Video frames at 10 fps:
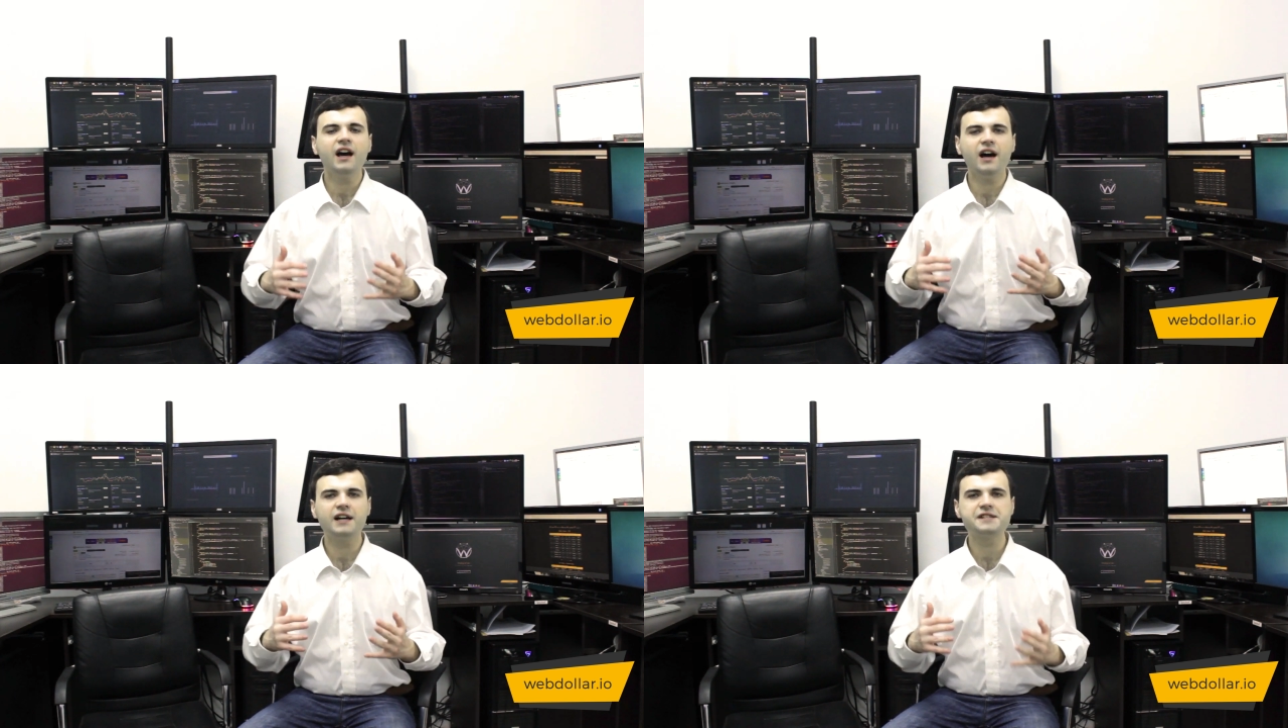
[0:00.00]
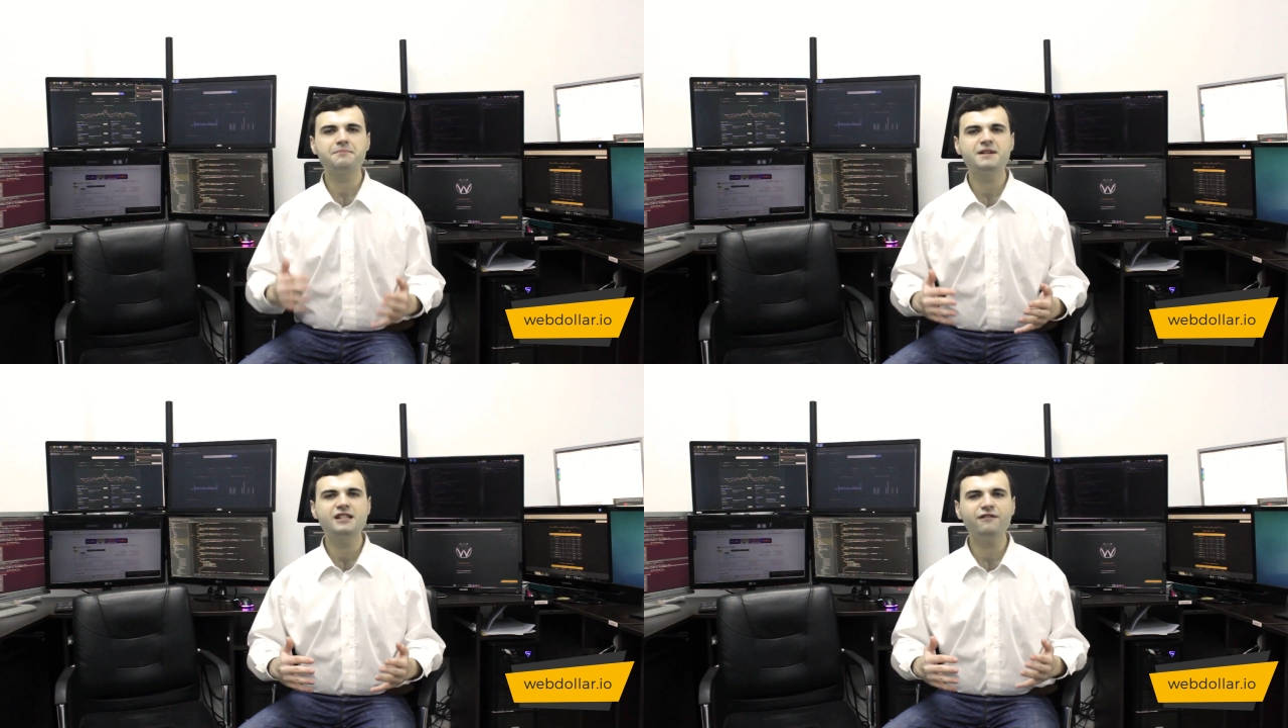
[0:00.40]

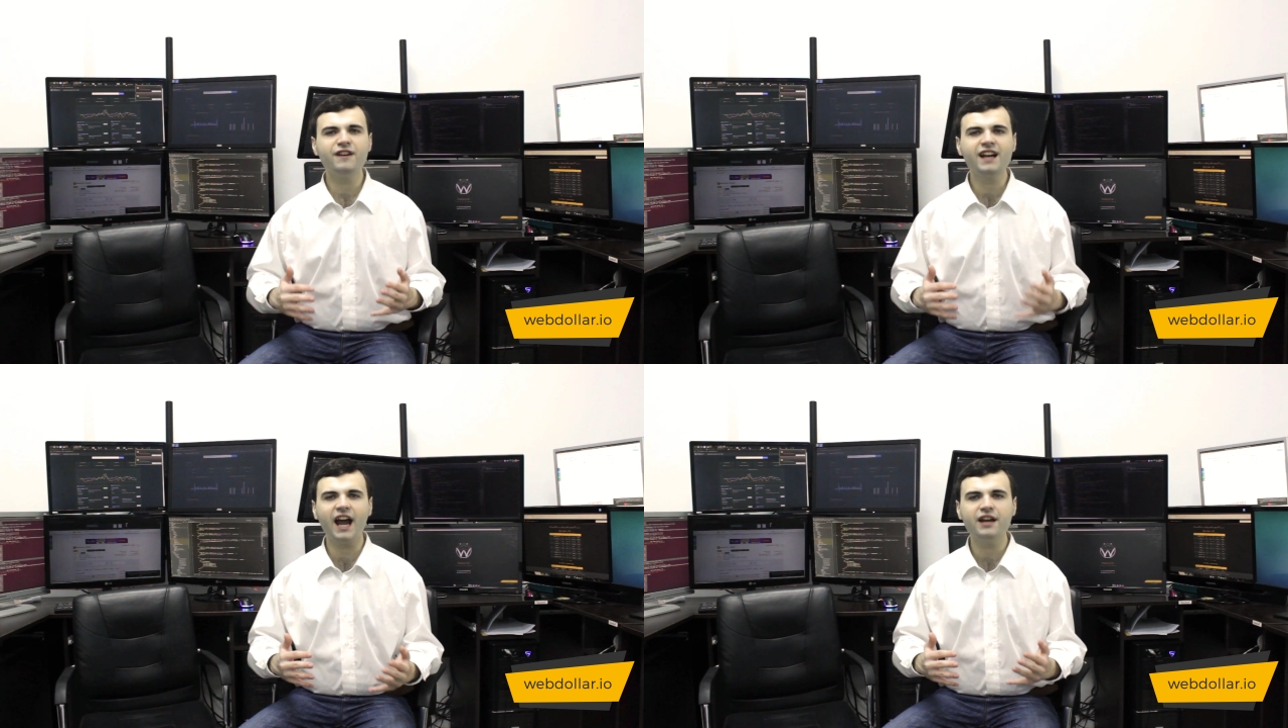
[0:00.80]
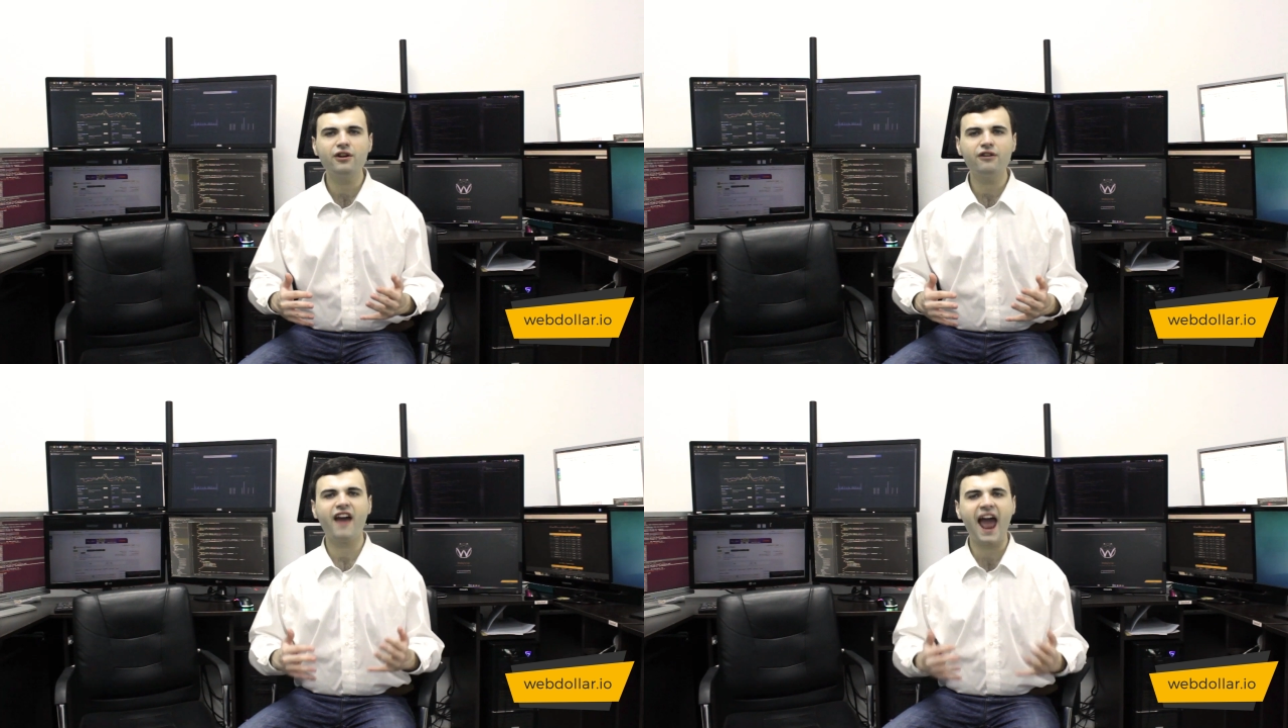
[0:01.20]
kind
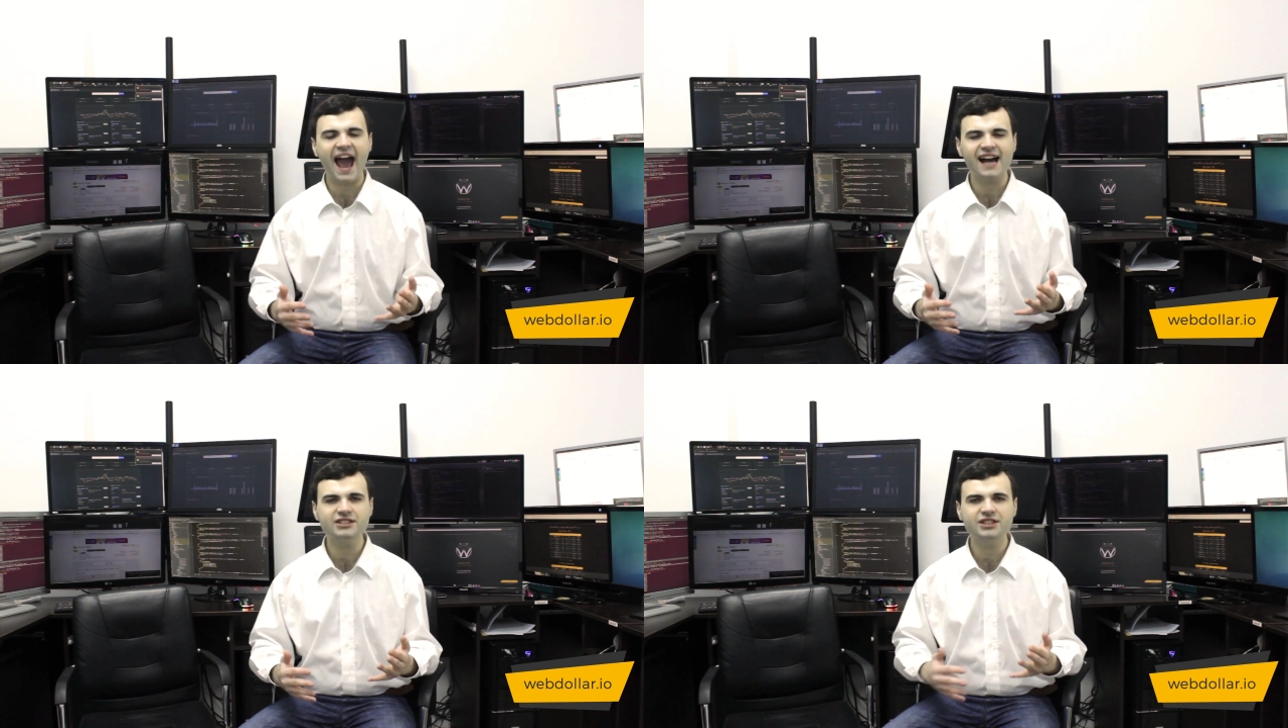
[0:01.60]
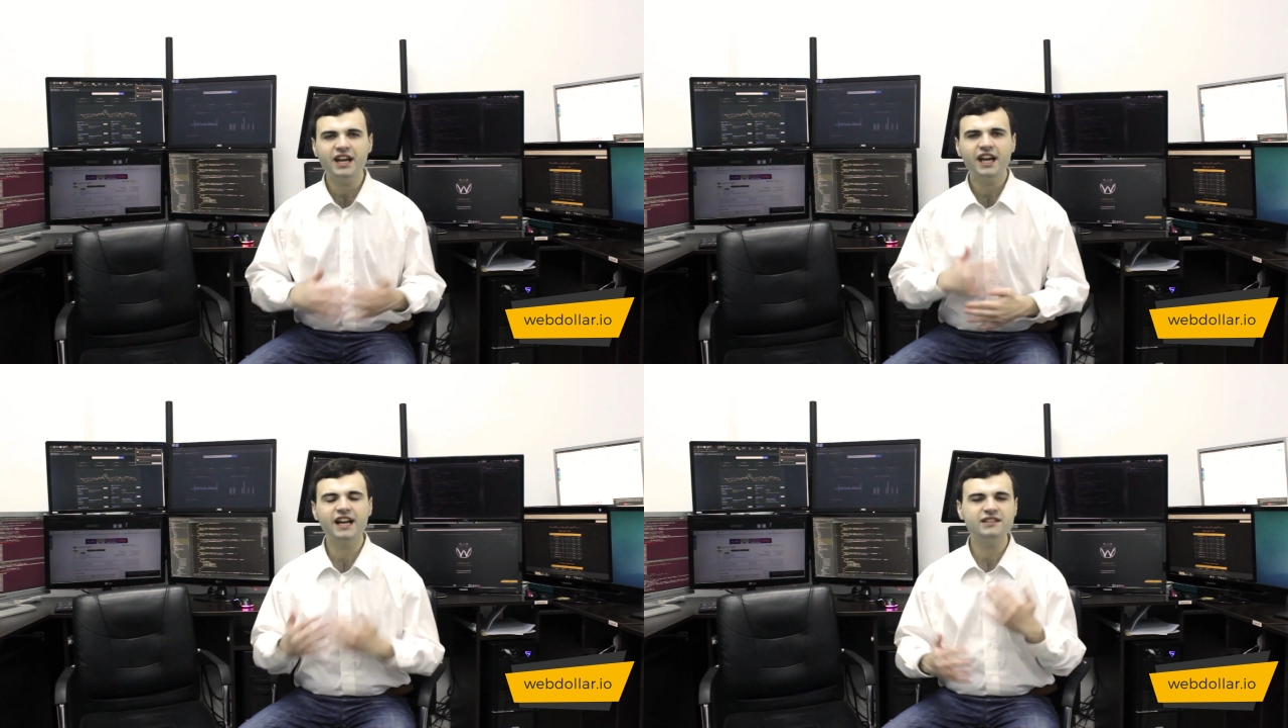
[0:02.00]
of hash,
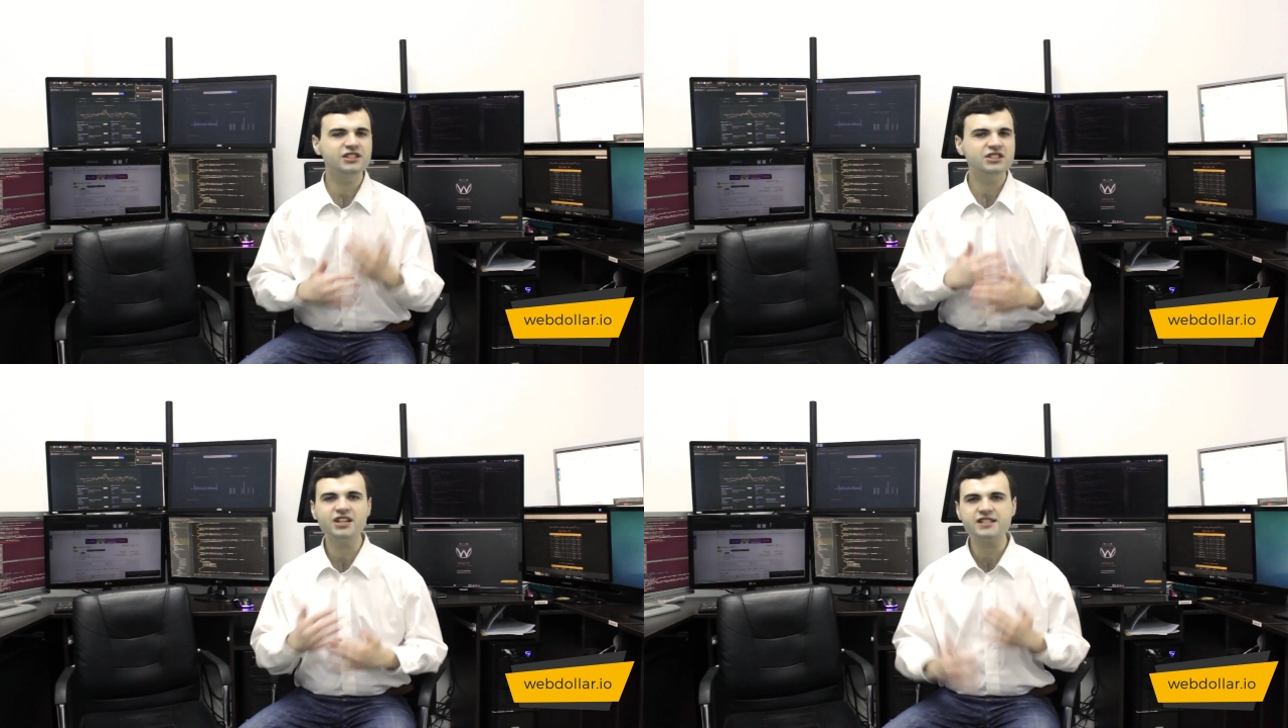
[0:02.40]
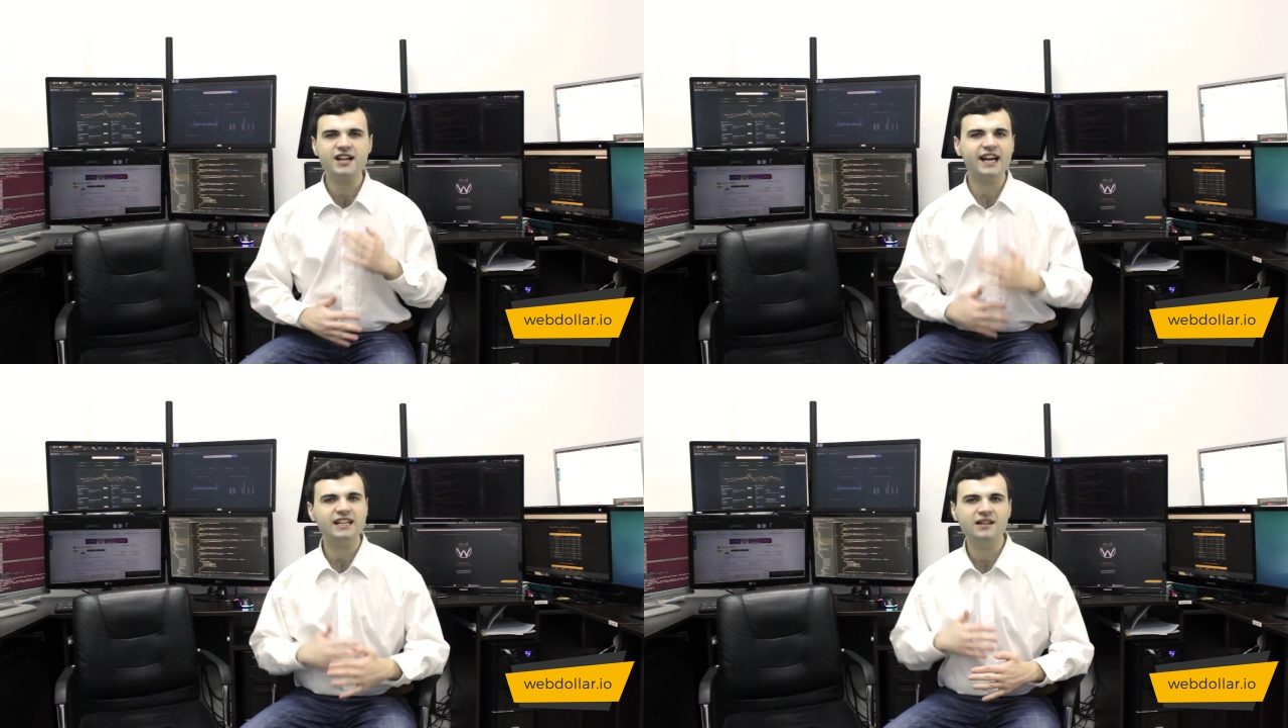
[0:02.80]
and it's just
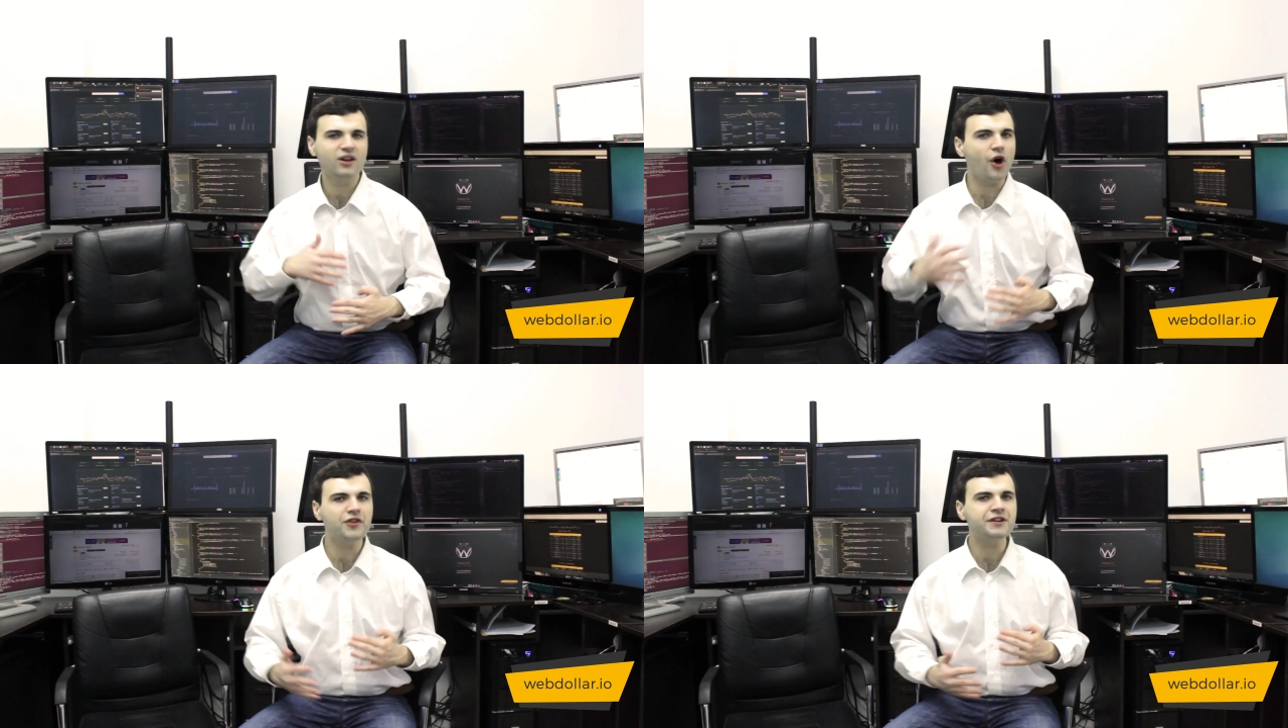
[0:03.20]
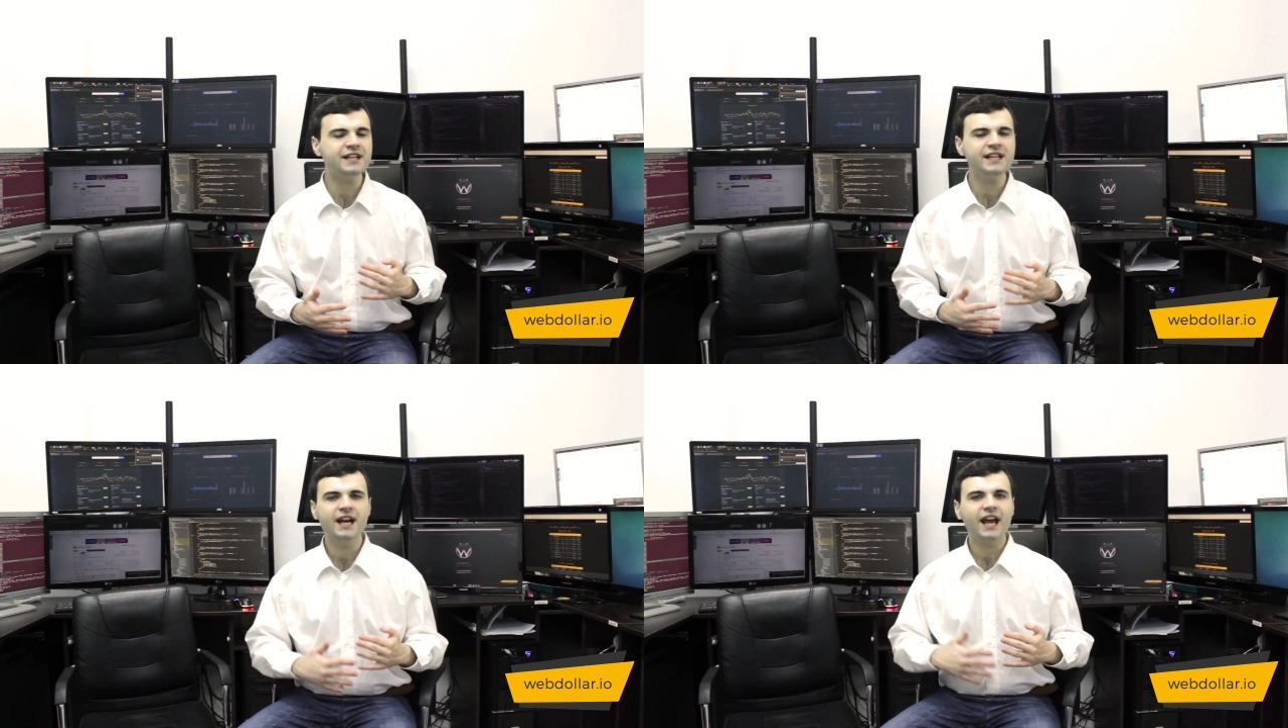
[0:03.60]
like a
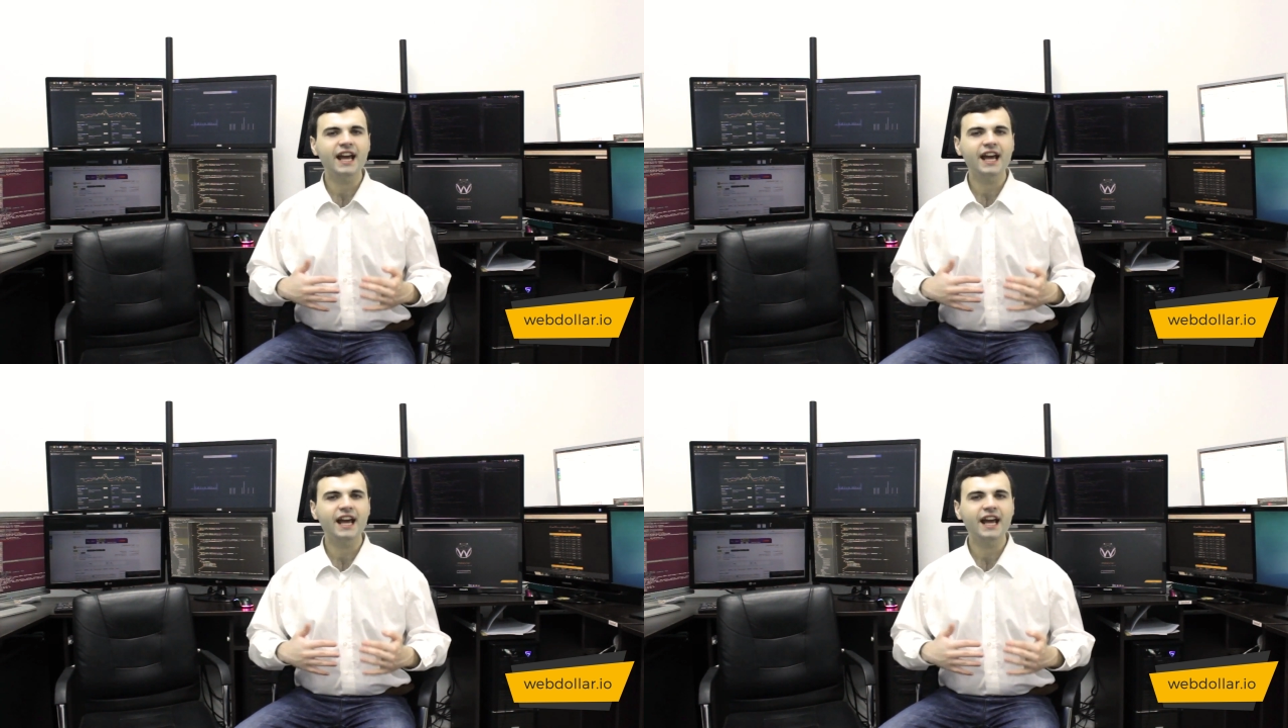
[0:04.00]
lottery,